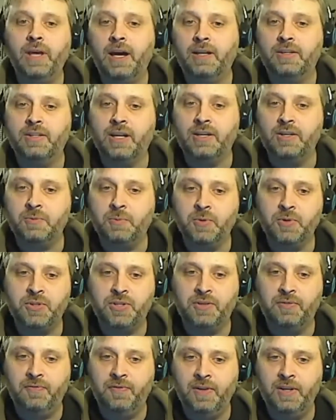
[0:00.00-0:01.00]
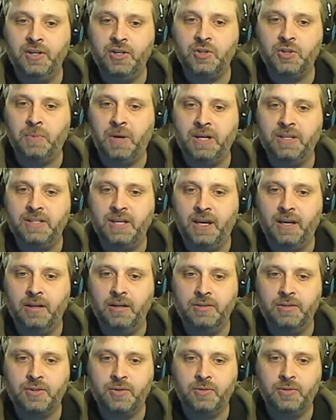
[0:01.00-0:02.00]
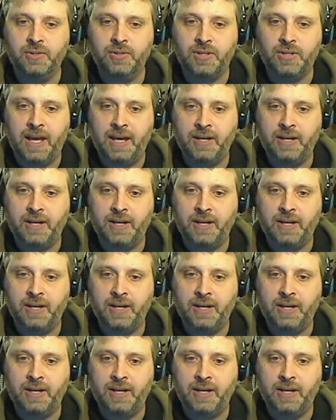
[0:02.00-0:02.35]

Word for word: yeah, I suppose to finish my tale, so this